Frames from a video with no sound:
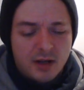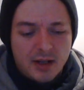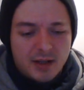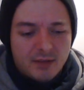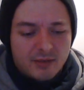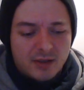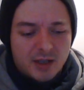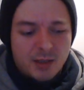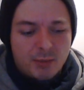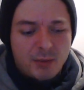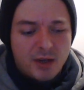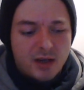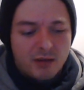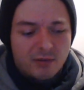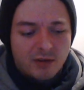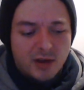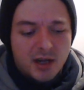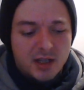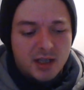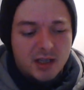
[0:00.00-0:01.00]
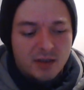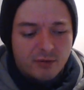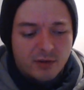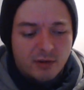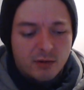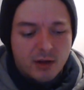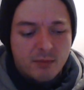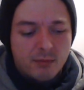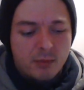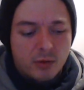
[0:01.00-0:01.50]
The speed of light is a
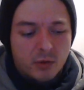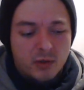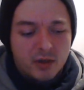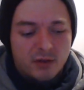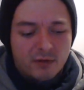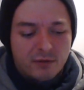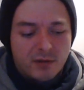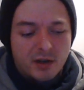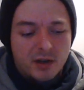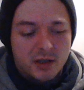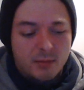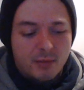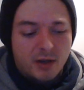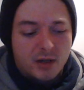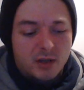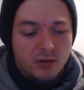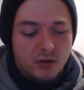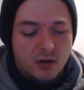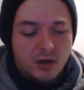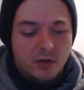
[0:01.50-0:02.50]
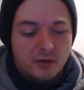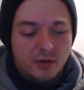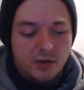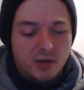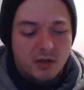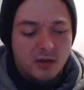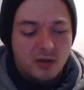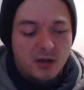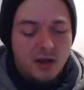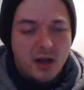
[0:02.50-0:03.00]
very important fundamental
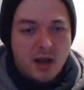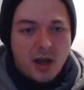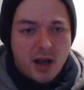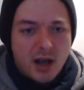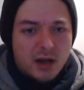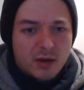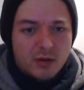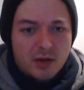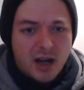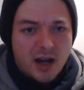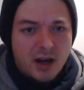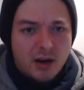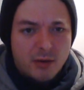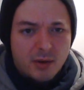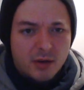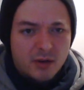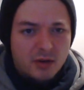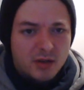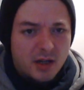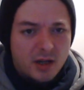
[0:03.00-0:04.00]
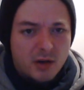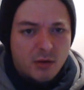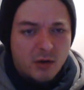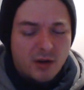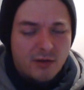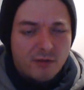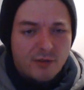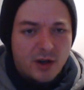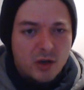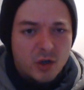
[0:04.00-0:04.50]
constant. I don't care about, like, your
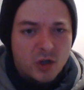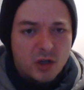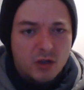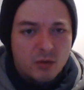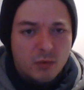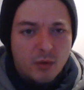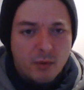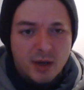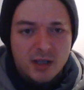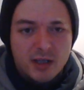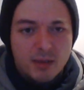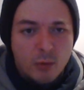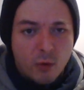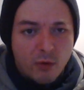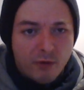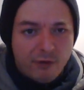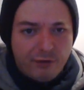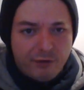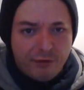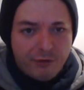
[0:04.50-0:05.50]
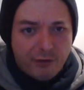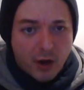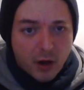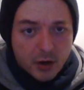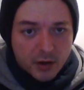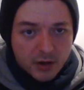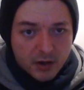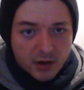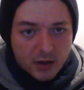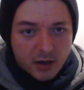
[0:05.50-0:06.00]
conventions or what makes it more
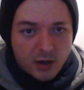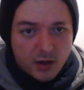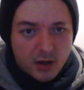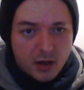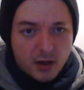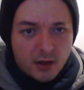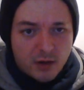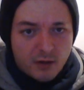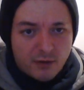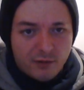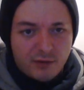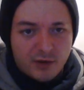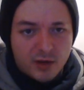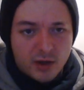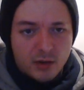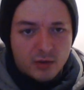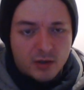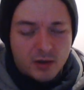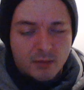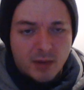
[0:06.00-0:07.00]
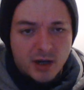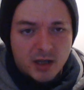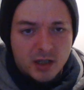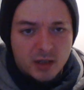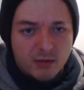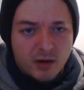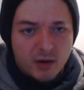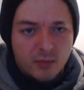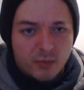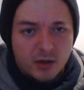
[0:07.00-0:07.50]
fun for you to mess
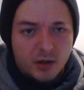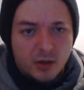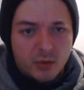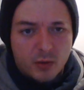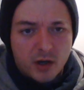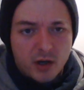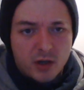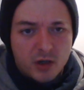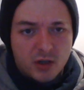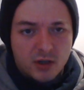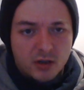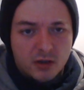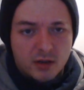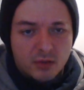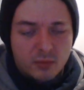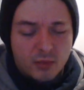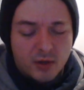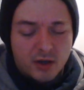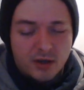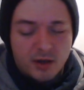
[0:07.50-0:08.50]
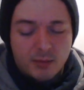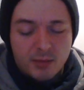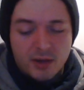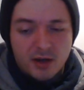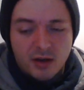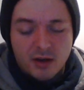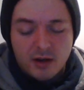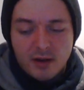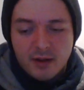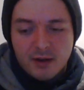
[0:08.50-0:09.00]
around with equations with. I
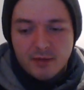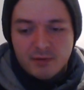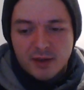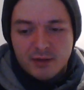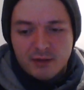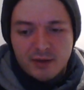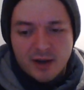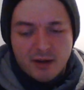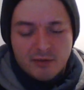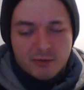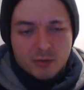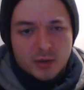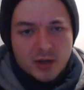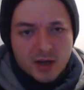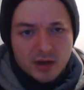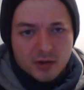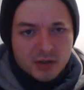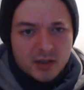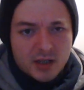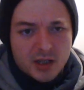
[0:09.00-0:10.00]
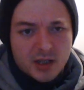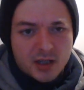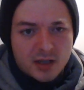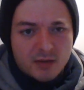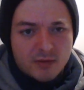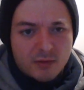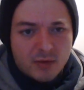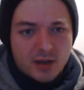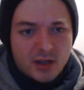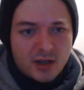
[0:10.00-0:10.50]
mean, for everyone else, this
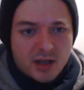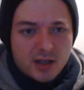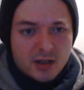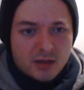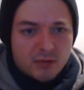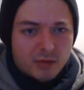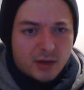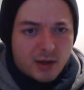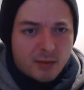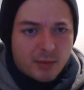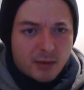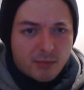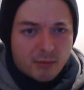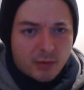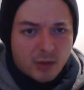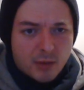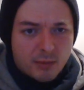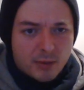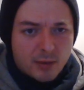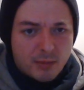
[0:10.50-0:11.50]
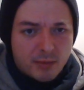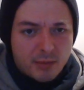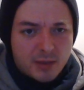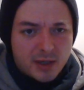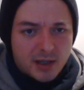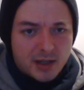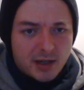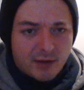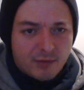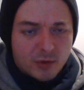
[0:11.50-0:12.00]
is a really big problem,
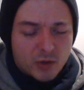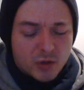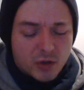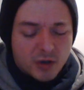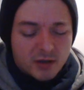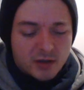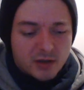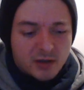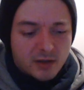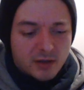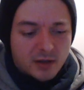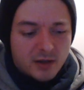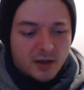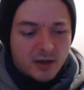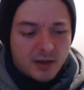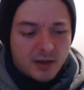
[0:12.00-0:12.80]
particularly if you're trying to